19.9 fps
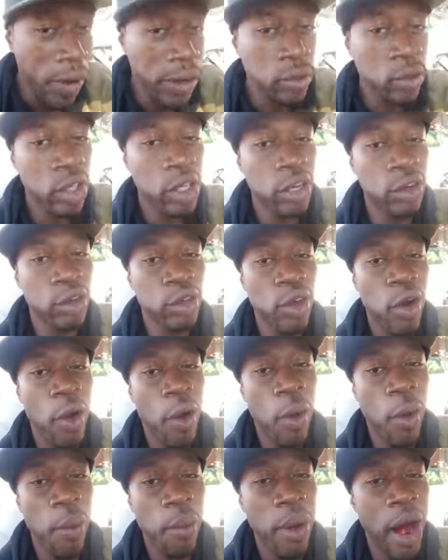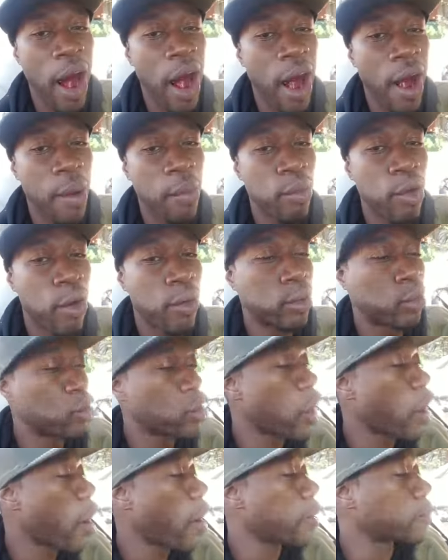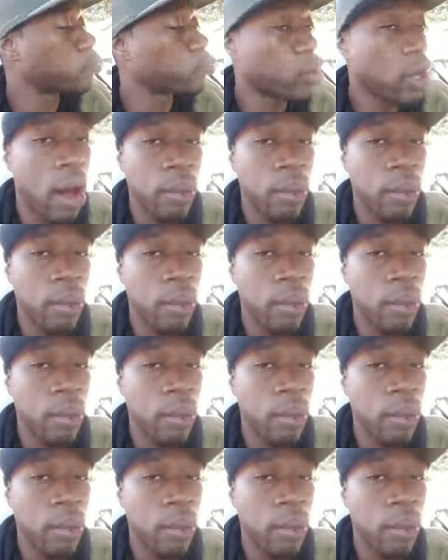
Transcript: We killed the whole bag, bro. Damn.